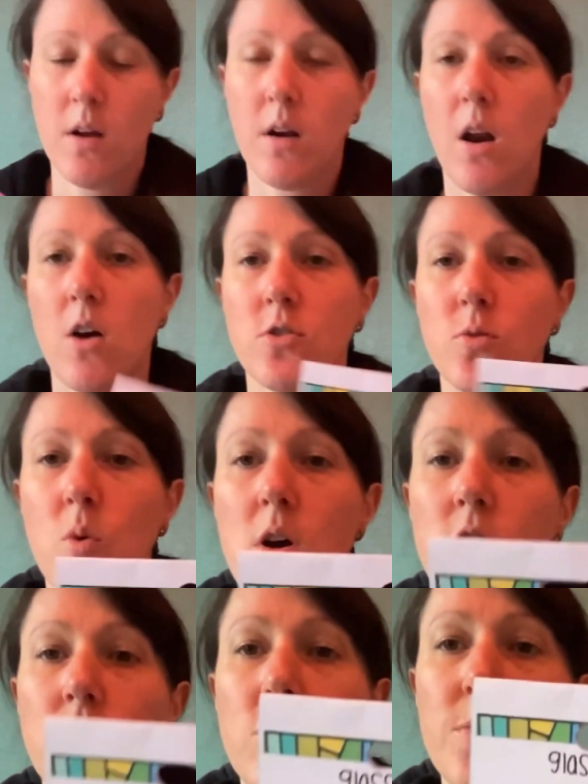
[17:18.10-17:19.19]
Glass
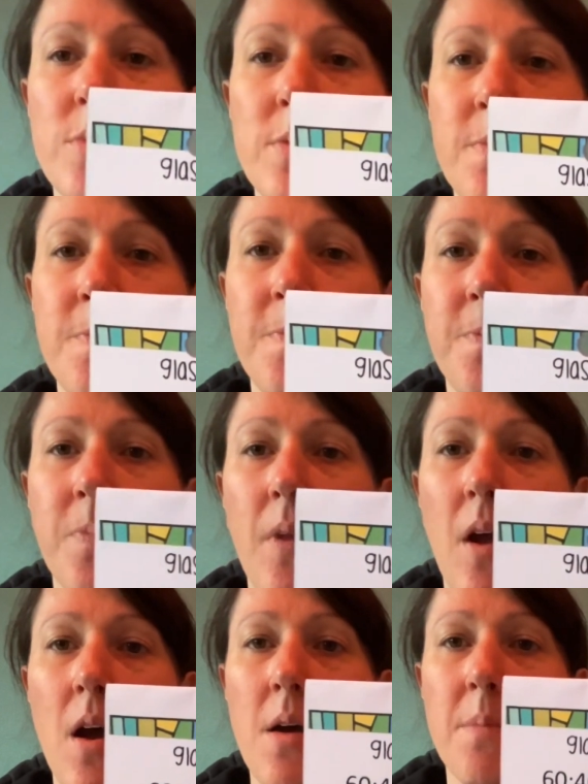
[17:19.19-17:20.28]
Workshop.
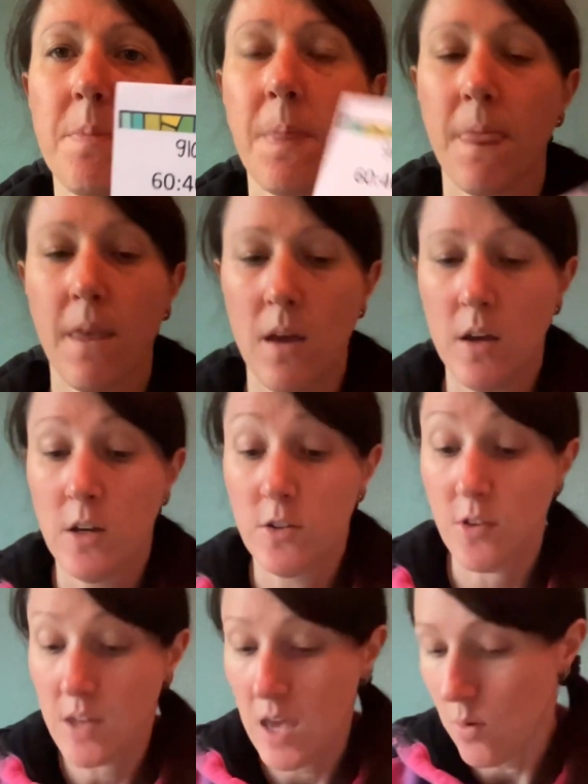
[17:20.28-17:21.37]
So
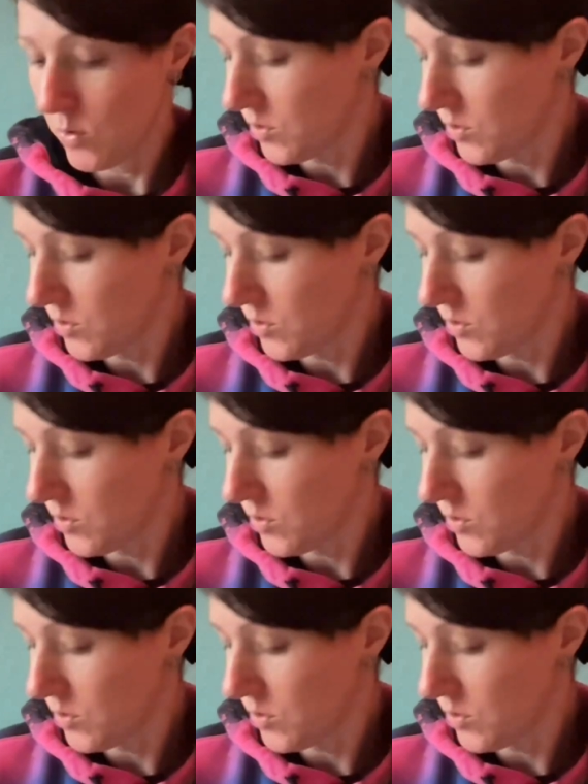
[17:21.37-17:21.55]
the kit was